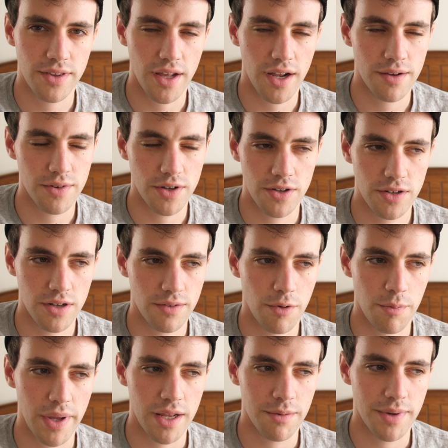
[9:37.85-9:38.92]
that I've earned over
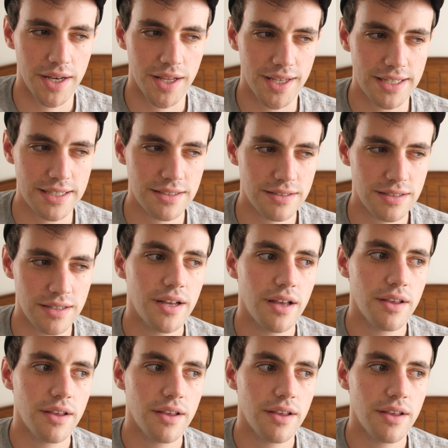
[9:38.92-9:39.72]
many, many years.